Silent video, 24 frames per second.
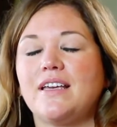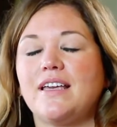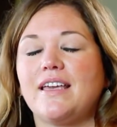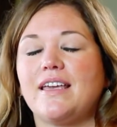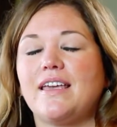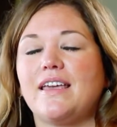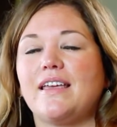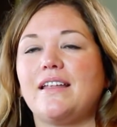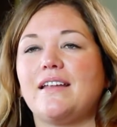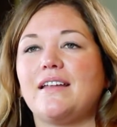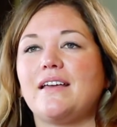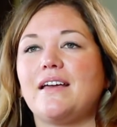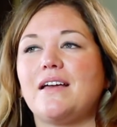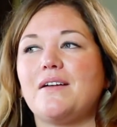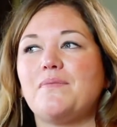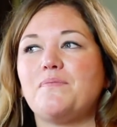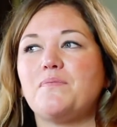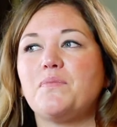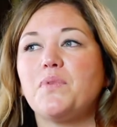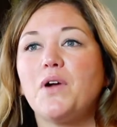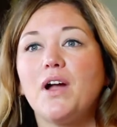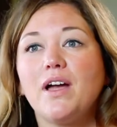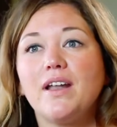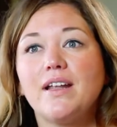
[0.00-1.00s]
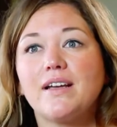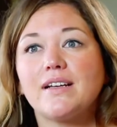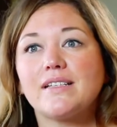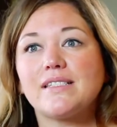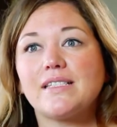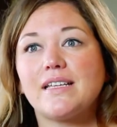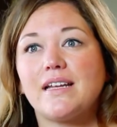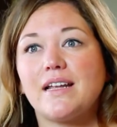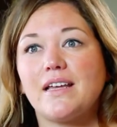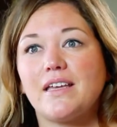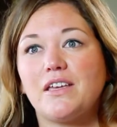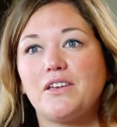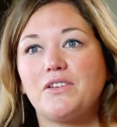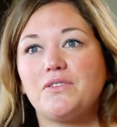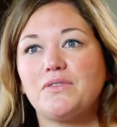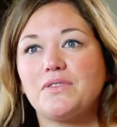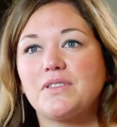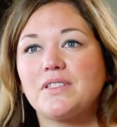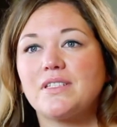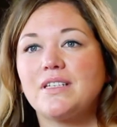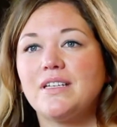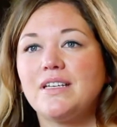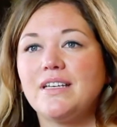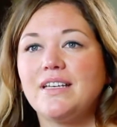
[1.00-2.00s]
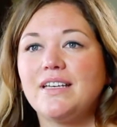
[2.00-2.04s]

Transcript: in products that I use.